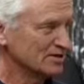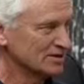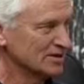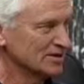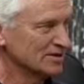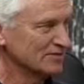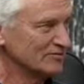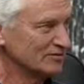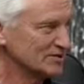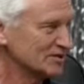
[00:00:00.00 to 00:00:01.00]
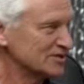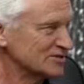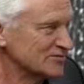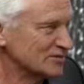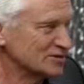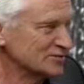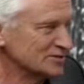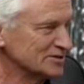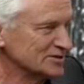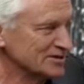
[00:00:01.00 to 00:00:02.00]
they successfully
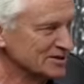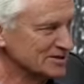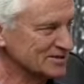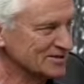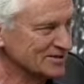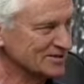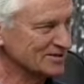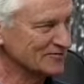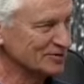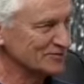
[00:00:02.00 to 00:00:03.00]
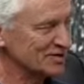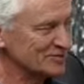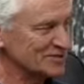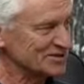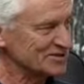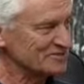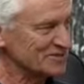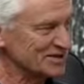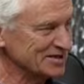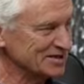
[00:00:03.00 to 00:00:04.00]
use it against virus herpes
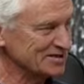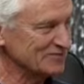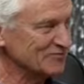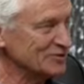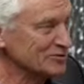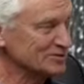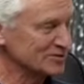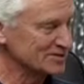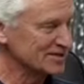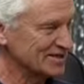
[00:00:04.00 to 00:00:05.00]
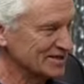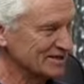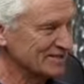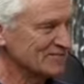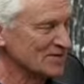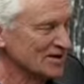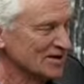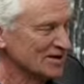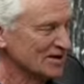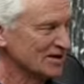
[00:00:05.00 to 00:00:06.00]
simplex, virus zoster,
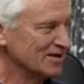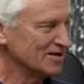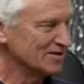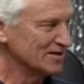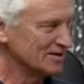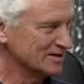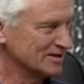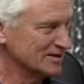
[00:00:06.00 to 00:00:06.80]
and then